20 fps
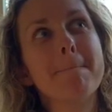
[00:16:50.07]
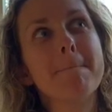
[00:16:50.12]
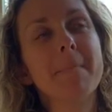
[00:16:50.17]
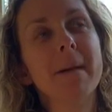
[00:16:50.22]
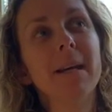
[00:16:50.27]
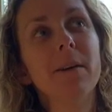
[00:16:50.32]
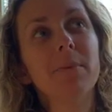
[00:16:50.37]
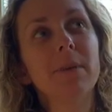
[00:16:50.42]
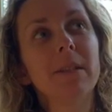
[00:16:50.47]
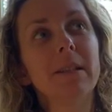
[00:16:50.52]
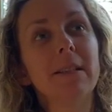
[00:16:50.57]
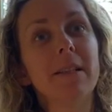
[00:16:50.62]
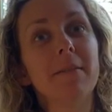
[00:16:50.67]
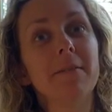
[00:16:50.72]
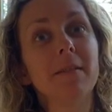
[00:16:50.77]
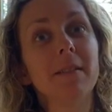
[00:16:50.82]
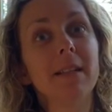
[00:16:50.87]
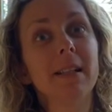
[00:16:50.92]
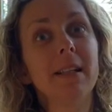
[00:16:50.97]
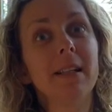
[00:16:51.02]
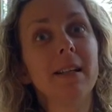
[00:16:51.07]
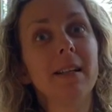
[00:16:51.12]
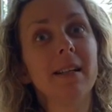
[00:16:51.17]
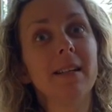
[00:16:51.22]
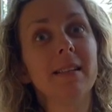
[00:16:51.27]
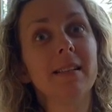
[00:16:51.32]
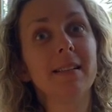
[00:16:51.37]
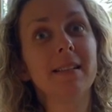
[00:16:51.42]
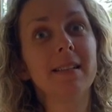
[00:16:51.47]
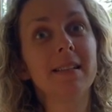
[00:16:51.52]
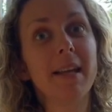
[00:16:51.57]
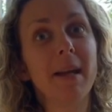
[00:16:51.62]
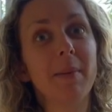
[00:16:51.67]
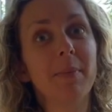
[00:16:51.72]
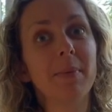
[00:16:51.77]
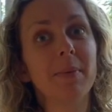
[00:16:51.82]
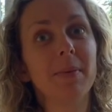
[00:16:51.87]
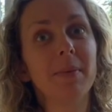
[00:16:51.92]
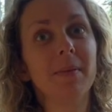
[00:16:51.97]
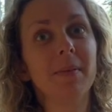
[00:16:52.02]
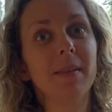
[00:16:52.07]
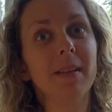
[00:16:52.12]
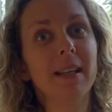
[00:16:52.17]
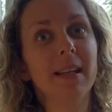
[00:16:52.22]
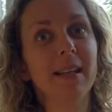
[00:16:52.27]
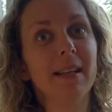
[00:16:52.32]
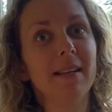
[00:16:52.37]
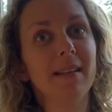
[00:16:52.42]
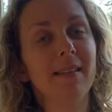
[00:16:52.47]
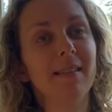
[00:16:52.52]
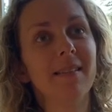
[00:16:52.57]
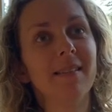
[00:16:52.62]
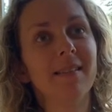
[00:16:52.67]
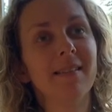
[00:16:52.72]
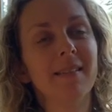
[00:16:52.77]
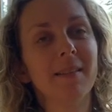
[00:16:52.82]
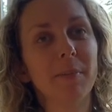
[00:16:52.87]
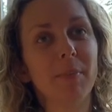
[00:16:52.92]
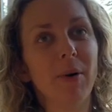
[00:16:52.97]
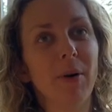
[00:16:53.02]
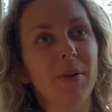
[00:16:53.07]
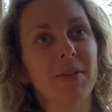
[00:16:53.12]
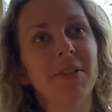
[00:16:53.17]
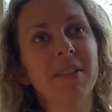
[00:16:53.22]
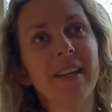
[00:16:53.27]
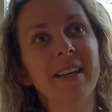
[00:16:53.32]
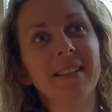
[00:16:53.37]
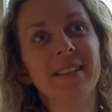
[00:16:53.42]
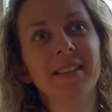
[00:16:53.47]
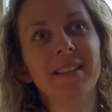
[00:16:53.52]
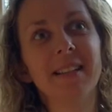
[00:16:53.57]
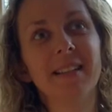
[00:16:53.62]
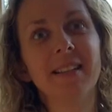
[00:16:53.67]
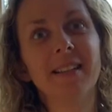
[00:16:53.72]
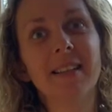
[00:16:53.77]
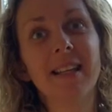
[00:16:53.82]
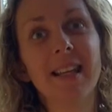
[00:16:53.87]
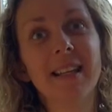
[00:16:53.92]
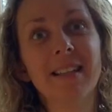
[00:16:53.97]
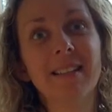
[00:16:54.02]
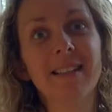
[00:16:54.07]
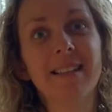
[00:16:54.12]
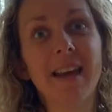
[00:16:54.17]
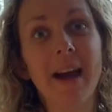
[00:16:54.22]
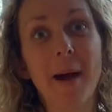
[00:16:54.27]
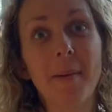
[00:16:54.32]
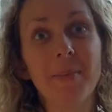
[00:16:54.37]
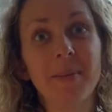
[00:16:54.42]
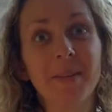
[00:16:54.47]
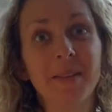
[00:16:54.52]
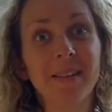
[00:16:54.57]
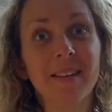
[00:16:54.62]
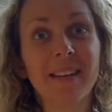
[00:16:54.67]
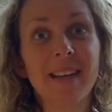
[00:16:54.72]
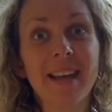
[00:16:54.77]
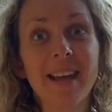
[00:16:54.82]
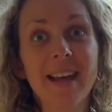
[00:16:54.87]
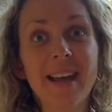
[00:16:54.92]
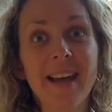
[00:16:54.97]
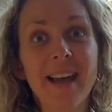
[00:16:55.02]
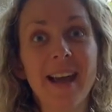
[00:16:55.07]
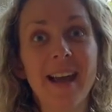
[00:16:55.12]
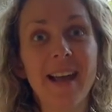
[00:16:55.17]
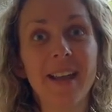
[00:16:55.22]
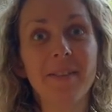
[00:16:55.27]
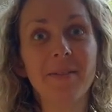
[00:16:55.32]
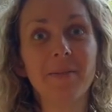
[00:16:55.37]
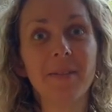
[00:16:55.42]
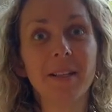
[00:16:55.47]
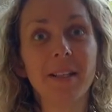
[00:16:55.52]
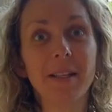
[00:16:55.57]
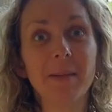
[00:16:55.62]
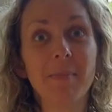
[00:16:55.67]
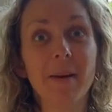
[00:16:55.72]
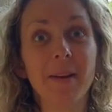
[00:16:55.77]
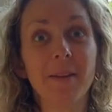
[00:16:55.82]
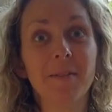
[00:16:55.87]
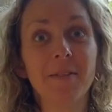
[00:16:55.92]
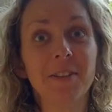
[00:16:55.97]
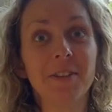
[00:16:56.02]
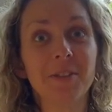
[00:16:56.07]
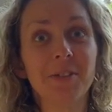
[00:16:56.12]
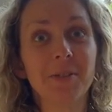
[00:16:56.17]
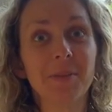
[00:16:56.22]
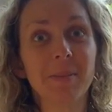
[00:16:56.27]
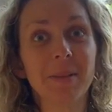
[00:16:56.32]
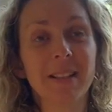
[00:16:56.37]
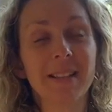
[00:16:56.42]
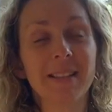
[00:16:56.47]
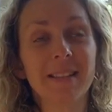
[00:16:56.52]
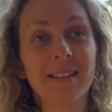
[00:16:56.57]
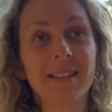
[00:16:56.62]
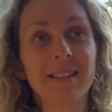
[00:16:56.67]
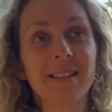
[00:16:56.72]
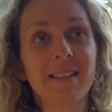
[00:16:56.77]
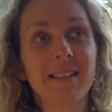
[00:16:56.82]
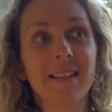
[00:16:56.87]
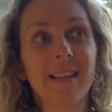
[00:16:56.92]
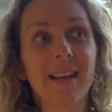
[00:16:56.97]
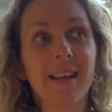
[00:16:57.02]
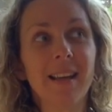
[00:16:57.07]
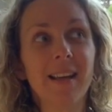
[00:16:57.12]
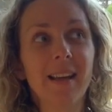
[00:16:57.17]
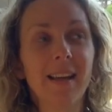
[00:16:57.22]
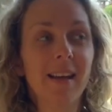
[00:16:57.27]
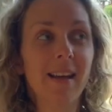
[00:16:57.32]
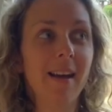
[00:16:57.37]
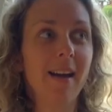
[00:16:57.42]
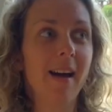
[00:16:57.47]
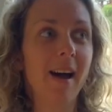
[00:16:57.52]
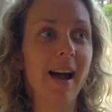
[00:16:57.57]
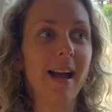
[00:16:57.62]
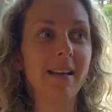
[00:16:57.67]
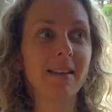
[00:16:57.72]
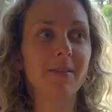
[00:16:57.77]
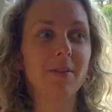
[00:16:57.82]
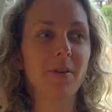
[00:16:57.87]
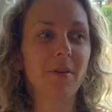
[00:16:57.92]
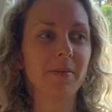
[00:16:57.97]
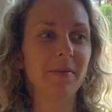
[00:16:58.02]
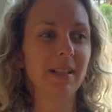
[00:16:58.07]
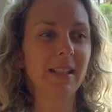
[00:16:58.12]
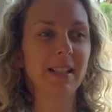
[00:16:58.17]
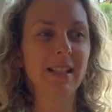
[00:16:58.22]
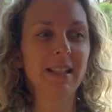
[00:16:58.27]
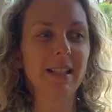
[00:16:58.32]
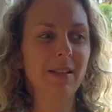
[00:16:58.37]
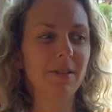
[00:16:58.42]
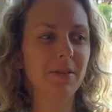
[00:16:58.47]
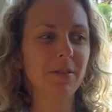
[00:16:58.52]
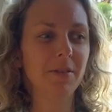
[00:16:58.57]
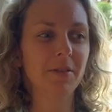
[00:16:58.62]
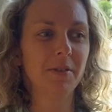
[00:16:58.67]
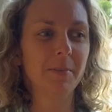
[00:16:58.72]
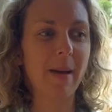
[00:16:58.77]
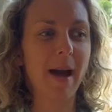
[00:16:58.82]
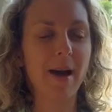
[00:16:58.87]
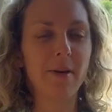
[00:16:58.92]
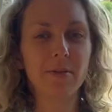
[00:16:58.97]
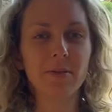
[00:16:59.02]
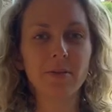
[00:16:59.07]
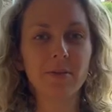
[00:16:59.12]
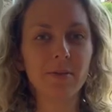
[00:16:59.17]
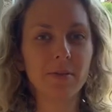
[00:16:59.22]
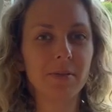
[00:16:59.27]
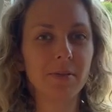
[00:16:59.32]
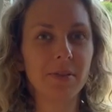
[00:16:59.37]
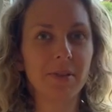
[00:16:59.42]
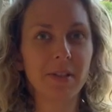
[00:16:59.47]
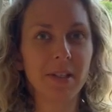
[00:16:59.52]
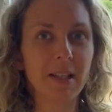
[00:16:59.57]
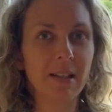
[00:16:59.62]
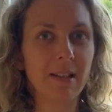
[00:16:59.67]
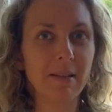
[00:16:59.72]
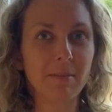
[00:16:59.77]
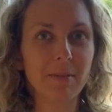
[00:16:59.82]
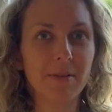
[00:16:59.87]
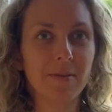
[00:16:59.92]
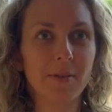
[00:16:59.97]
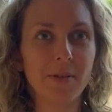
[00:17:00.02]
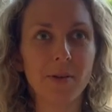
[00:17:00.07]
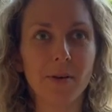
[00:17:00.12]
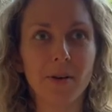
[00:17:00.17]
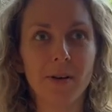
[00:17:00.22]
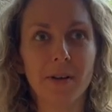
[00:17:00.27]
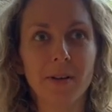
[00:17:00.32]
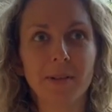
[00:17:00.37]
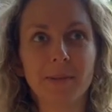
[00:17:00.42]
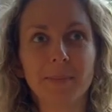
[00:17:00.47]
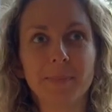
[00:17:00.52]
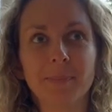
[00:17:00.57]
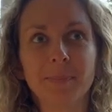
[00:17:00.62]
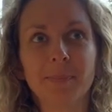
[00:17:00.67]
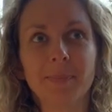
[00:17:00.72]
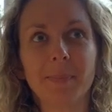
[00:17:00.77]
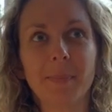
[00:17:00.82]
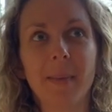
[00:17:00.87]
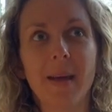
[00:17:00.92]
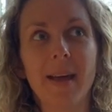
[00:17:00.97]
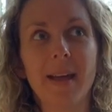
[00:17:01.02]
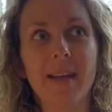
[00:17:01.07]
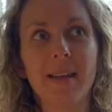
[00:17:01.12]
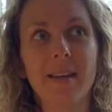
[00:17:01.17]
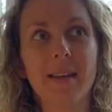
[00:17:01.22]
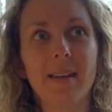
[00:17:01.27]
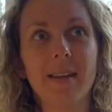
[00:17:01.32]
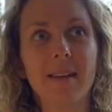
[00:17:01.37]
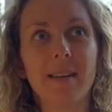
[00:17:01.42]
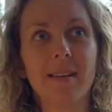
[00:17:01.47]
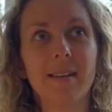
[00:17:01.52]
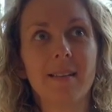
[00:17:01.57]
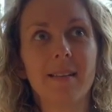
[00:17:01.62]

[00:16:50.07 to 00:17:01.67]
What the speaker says: It was definitely a step in the process that needed to happen, and really beneficial, because I had not really used power tools or anything before, and